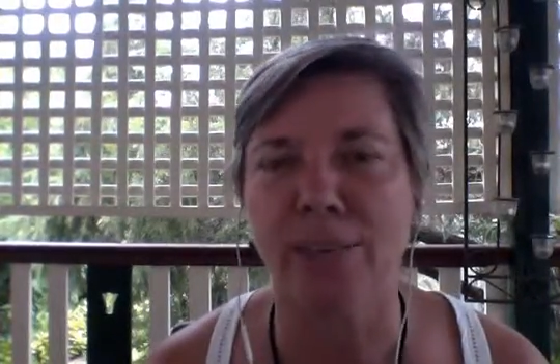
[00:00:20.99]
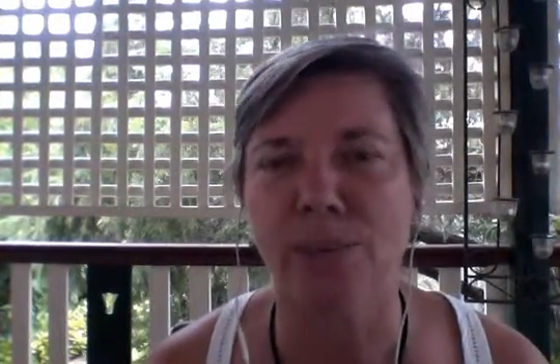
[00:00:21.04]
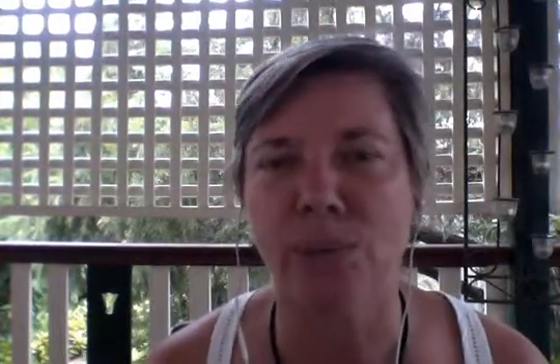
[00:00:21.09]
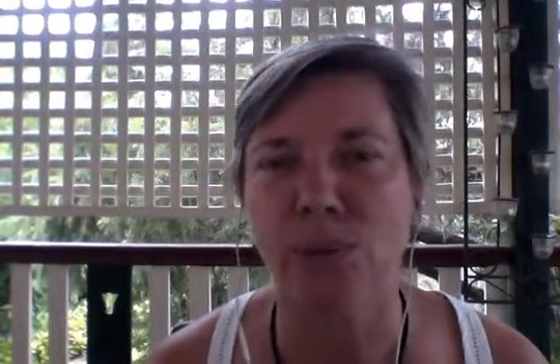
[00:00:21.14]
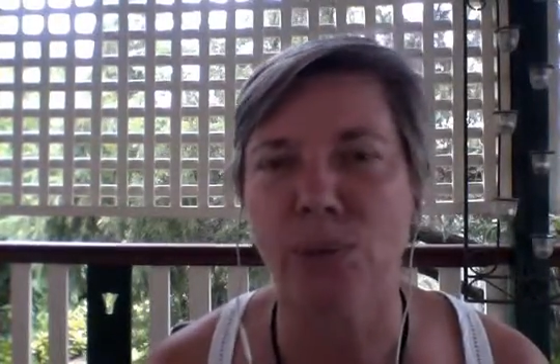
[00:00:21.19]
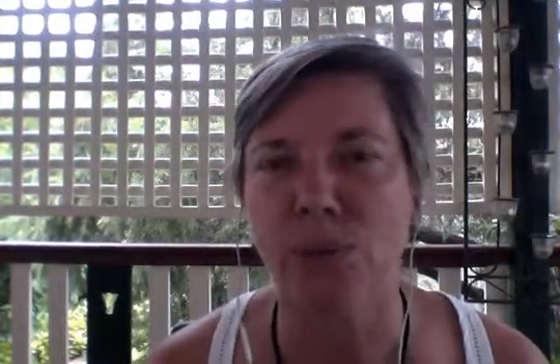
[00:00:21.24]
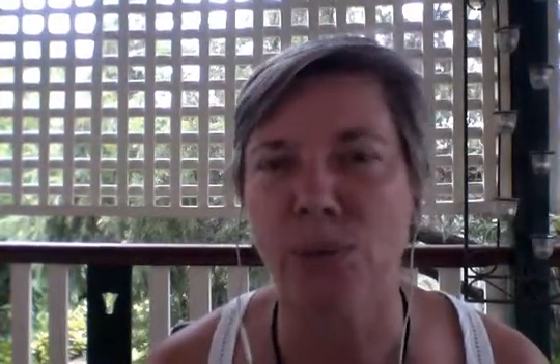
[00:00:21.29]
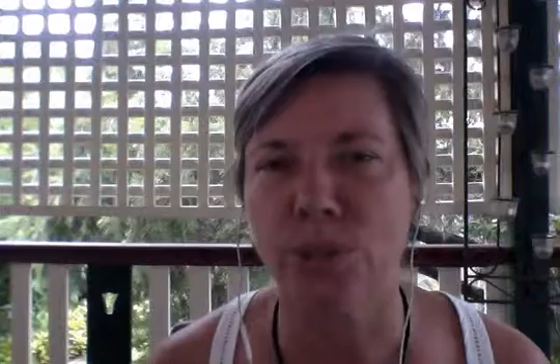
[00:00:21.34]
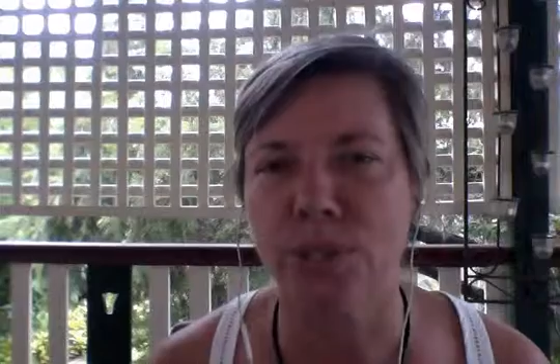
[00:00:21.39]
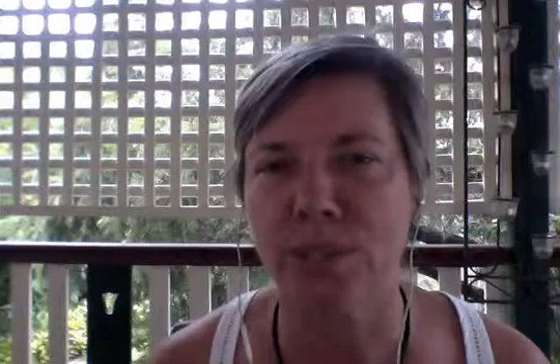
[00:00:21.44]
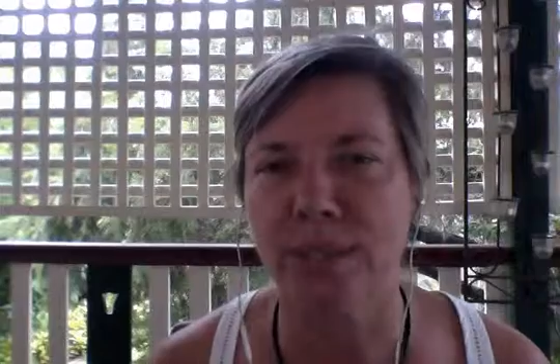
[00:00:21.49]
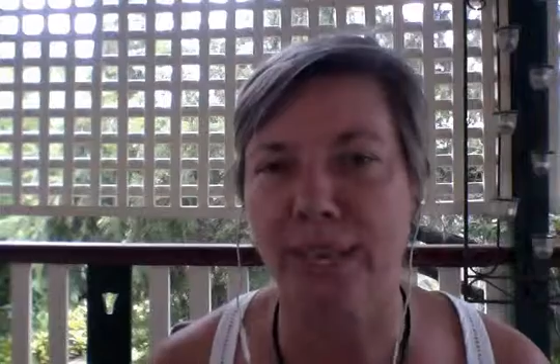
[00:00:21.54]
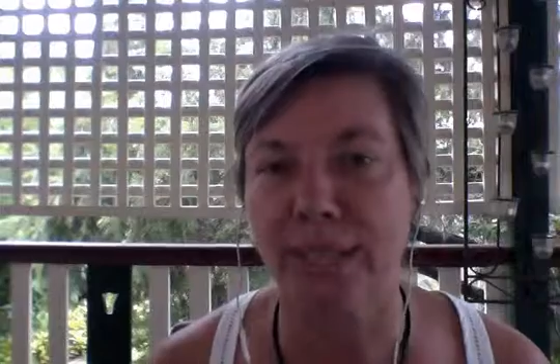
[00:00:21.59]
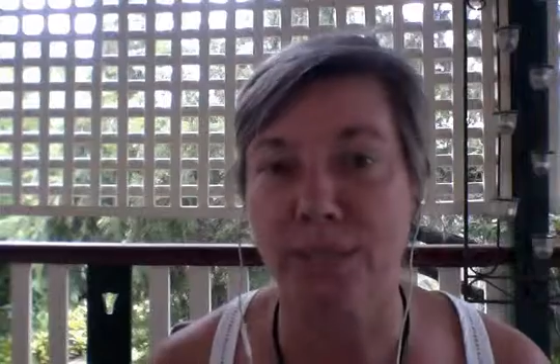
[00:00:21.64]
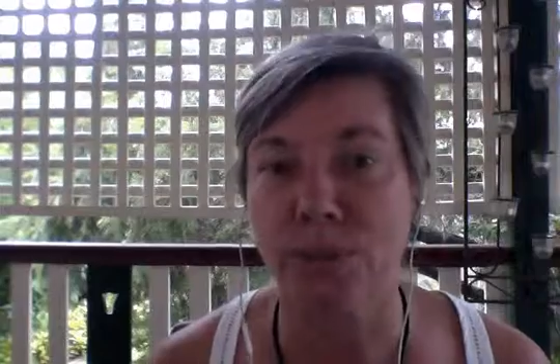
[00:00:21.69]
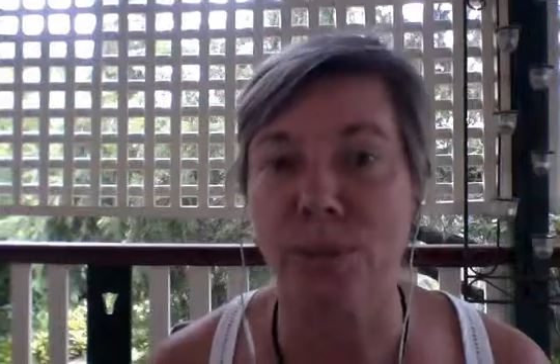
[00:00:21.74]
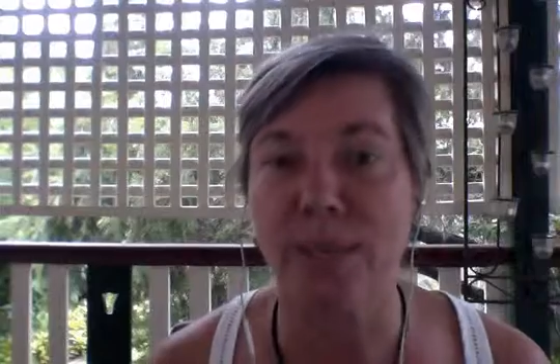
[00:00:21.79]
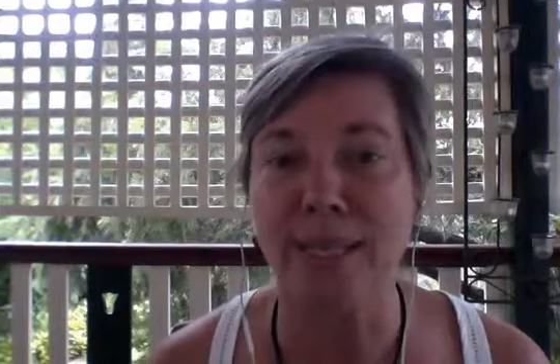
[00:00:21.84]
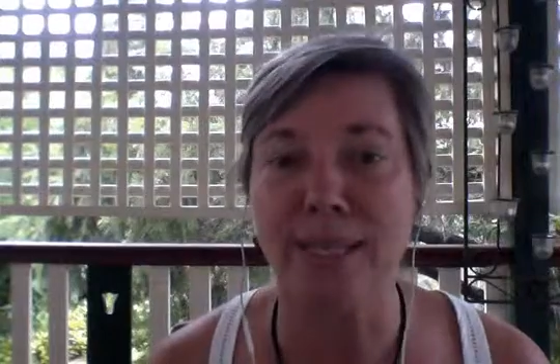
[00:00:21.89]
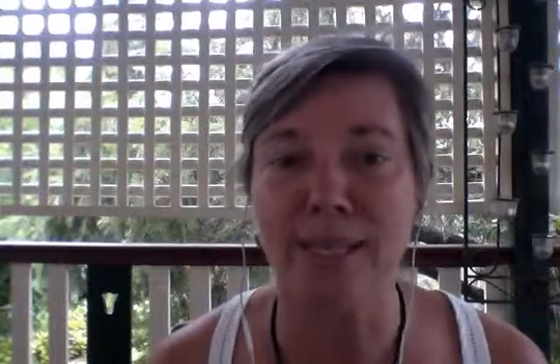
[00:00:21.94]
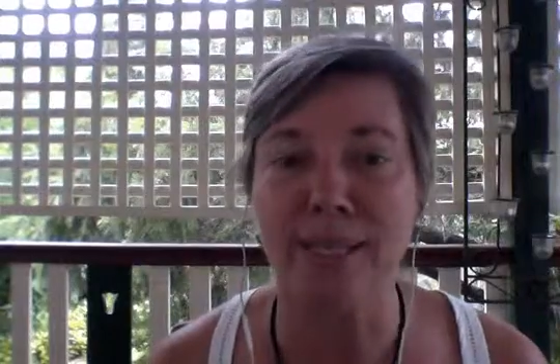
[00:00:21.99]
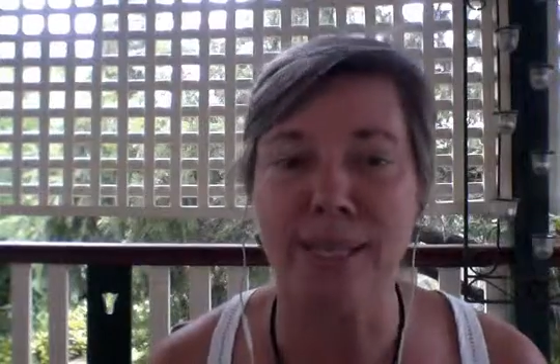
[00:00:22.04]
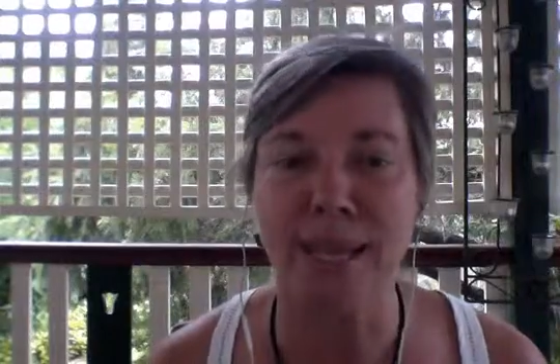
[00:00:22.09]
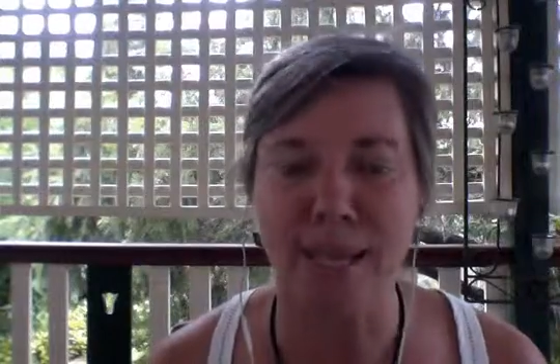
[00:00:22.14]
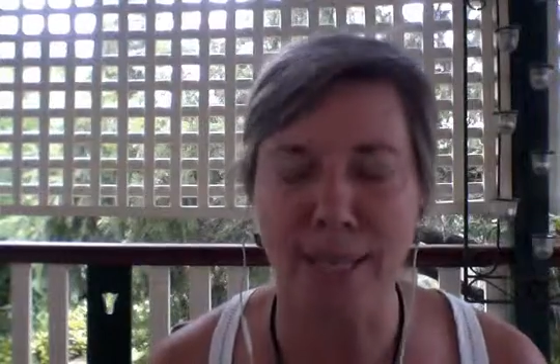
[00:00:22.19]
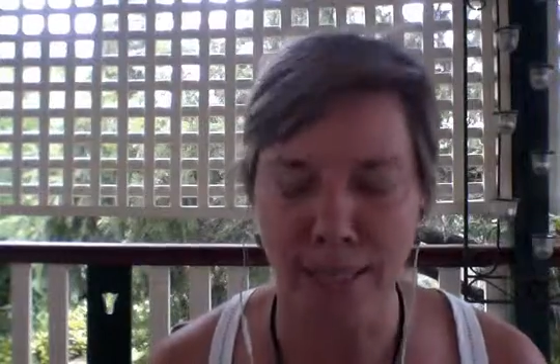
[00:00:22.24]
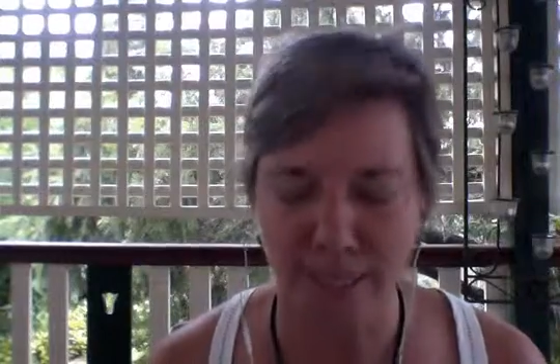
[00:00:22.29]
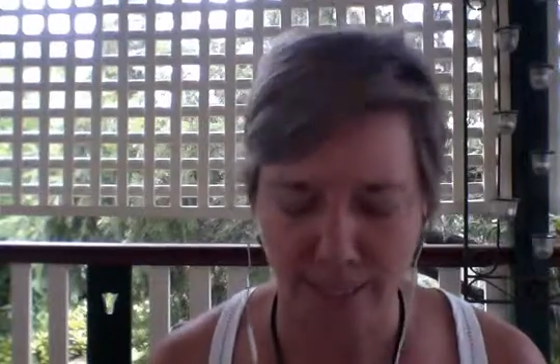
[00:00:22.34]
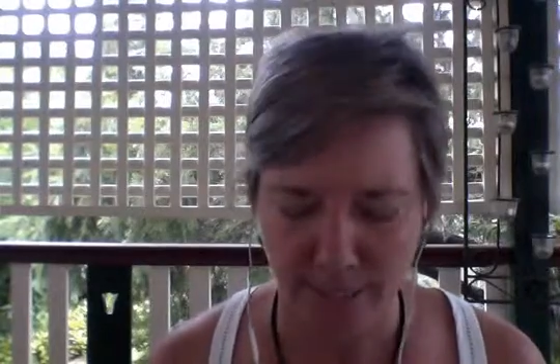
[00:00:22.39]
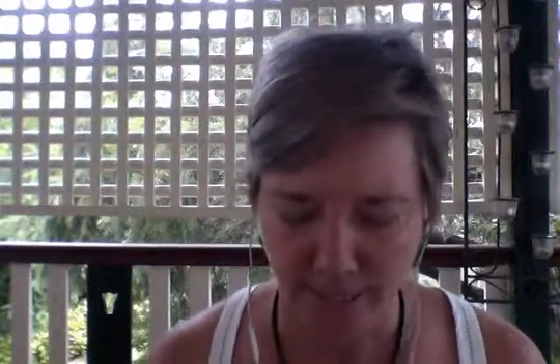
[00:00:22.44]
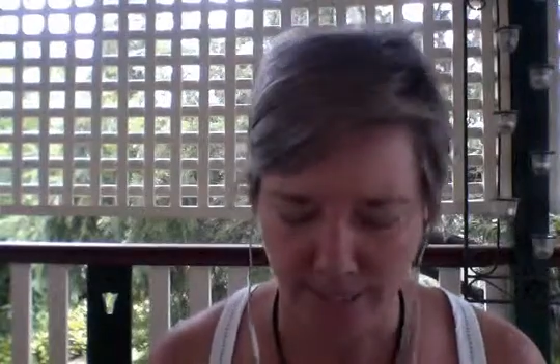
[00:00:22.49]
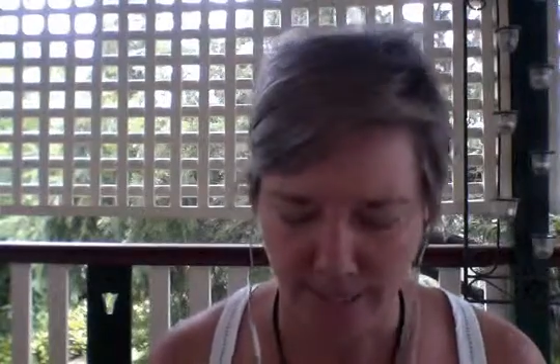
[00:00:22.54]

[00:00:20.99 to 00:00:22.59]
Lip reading: of course, next Wednesday.